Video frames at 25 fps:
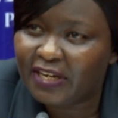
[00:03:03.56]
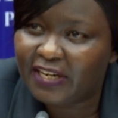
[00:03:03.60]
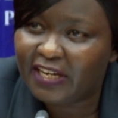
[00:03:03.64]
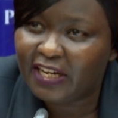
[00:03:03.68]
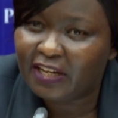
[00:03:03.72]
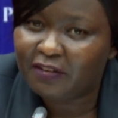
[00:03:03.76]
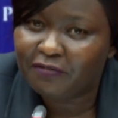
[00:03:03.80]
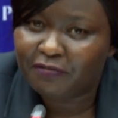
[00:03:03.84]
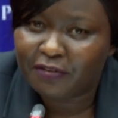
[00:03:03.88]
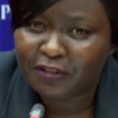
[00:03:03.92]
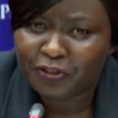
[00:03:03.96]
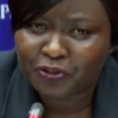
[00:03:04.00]
a
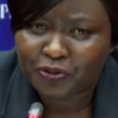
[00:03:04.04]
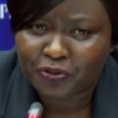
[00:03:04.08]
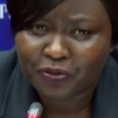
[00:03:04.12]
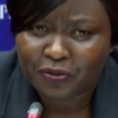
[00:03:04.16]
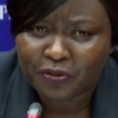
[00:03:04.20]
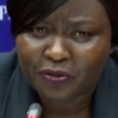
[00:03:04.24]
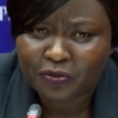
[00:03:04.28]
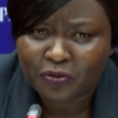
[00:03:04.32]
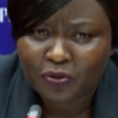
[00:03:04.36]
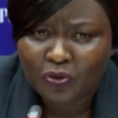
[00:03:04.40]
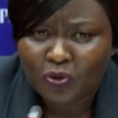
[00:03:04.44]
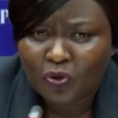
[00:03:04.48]

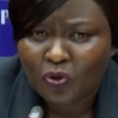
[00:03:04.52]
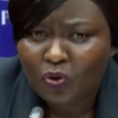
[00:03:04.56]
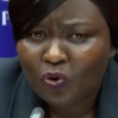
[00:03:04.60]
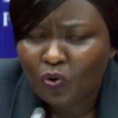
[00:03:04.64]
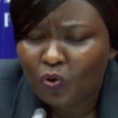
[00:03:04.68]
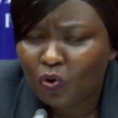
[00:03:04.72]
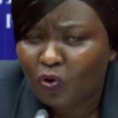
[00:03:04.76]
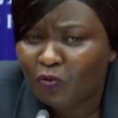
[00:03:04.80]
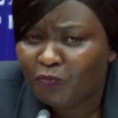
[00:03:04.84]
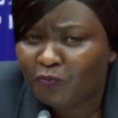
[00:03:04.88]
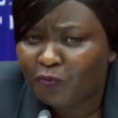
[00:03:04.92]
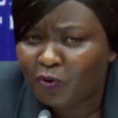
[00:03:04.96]
diversion
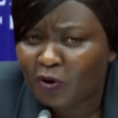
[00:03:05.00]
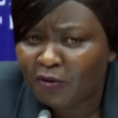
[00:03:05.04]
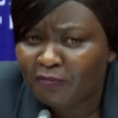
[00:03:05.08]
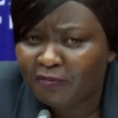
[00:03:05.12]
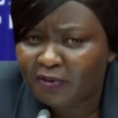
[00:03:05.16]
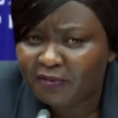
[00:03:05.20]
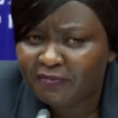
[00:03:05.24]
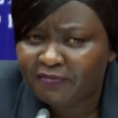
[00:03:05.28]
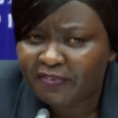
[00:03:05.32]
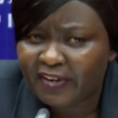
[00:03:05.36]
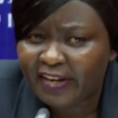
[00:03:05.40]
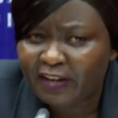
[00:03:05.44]
of
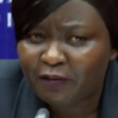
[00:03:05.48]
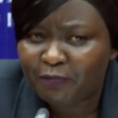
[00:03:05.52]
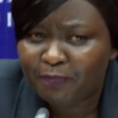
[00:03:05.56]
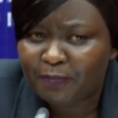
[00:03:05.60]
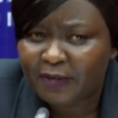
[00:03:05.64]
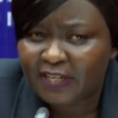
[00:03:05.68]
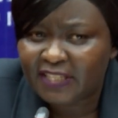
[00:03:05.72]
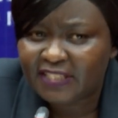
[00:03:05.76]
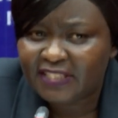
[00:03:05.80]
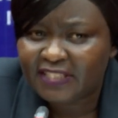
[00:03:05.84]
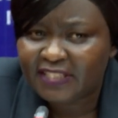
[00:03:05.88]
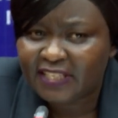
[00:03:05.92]
over
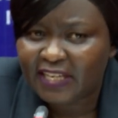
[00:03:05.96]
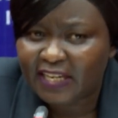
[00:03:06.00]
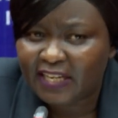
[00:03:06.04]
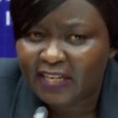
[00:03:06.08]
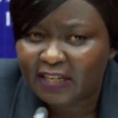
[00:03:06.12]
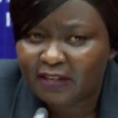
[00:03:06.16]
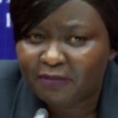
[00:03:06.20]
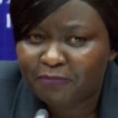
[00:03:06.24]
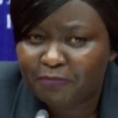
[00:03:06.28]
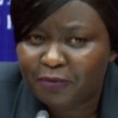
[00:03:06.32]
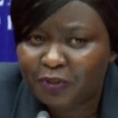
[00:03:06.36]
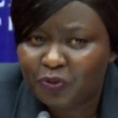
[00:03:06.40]

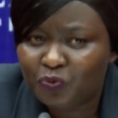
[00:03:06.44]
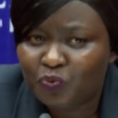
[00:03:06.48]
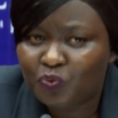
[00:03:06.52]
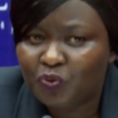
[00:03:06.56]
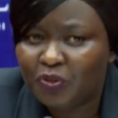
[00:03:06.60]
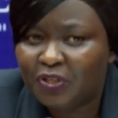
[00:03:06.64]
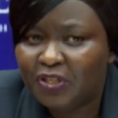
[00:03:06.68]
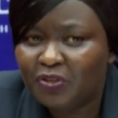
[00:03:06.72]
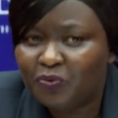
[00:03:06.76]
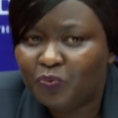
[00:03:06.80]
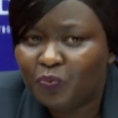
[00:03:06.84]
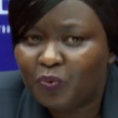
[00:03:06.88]
5%
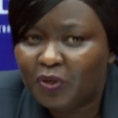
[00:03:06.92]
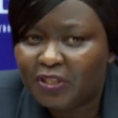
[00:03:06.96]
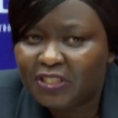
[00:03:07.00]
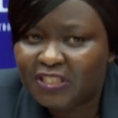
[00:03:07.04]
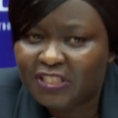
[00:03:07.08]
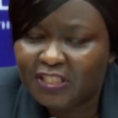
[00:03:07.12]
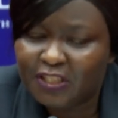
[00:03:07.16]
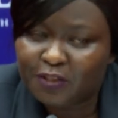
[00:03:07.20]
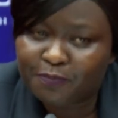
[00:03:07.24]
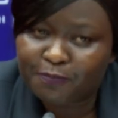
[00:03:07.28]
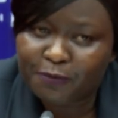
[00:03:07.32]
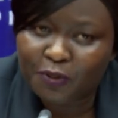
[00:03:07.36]
between
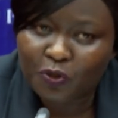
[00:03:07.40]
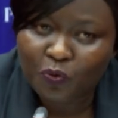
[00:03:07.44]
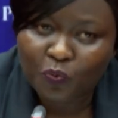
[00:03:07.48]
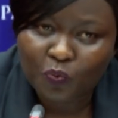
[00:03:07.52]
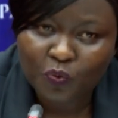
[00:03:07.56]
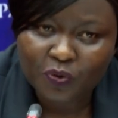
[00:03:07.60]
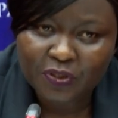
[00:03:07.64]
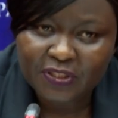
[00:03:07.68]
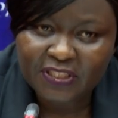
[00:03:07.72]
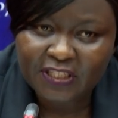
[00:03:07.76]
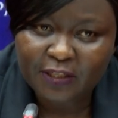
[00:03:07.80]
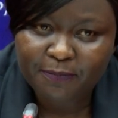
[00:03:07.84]
what is being
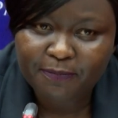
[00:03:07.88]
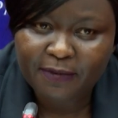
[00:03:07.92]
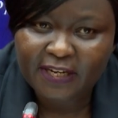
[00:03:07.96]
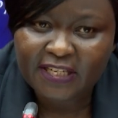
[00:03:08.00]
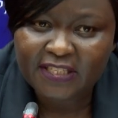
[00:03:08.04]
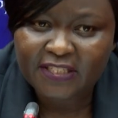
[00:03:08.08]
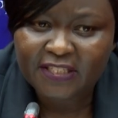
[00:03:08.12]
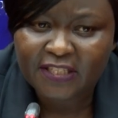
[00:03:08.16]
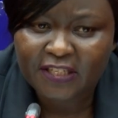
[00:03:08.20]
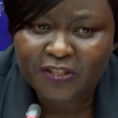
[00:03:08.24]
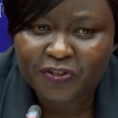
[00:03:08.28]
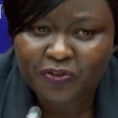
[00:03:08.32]
quoted
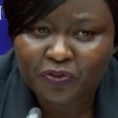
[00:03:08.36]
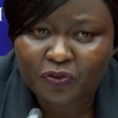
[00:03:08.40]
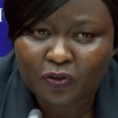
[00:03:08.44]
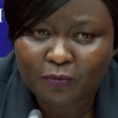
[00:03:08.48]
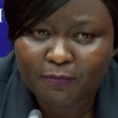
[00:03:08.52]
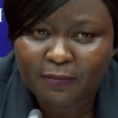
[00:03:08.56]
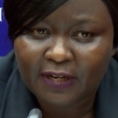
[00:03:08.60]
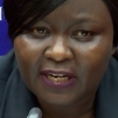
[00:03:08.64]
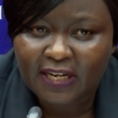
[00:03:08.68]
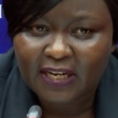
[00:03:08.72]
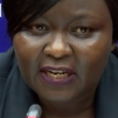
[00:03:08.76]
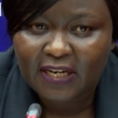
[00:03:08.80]
by central
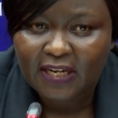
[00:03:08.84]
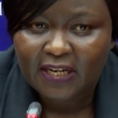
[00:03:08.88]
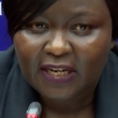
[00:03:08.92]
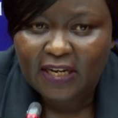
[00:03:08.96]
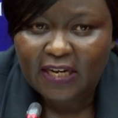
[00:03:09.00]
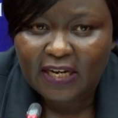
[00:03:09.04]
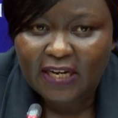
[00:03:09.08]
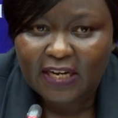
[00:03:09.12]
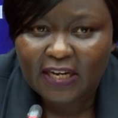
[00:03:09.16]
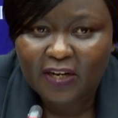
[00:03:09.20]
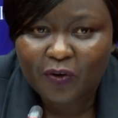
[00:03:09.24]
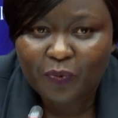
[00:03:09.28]
bank
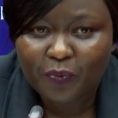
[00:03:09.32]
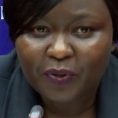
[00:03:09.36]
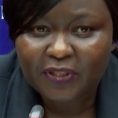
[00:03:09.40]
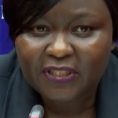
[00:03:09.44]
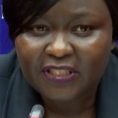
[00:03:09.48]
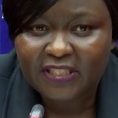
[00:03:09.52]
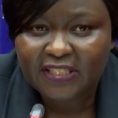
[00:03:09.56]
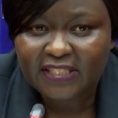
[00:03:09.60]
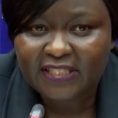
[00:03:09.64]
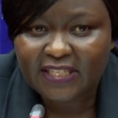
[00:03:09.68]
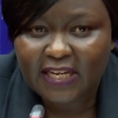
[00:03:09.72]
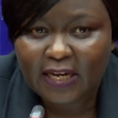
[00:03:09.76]
and
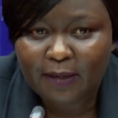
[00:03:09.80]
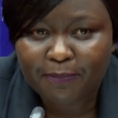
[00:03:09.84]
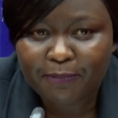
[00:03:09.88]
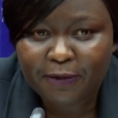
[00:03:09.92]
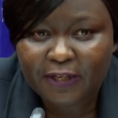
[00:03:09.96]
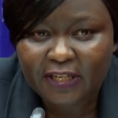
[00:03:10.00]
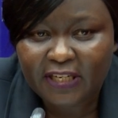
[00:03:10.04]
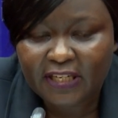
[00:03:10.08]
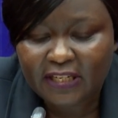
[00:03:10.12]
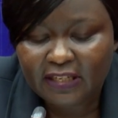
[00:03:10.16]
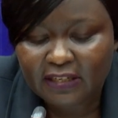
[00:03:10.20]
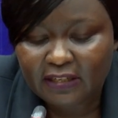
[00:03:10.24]
what is
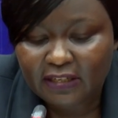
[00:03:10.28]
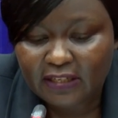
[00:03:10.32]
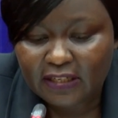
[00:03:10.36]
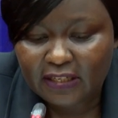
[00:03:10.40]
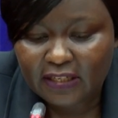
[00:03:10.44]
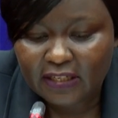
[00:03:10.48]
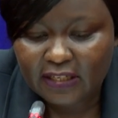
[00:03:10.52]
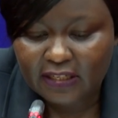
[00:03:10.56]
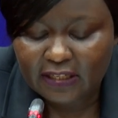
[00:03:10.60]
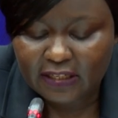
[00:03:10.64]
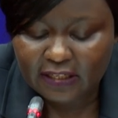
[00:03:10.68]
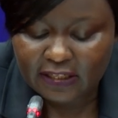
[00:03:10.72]
happening
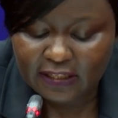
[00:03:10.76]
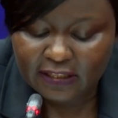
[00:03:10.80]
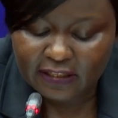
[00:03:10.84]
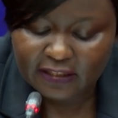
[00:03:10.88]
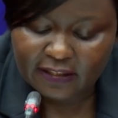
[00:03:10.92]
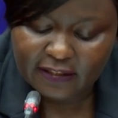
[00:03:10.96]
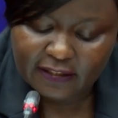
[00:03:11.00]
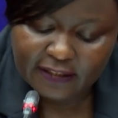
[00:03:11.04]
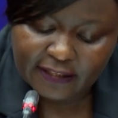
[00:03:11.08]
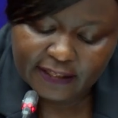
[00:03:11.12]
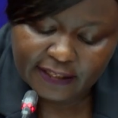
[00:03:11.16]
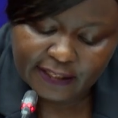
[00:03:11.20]

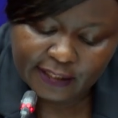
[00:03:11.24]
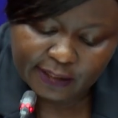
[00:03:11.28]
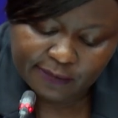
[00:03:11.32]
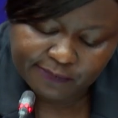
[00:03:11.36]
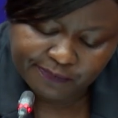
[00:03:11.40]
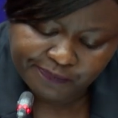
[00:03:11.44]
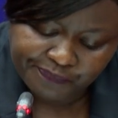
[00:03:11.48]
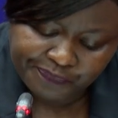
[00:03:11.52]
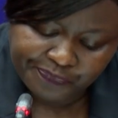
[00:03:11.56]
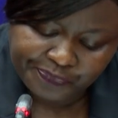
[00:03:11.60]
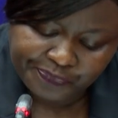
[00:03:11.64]
in the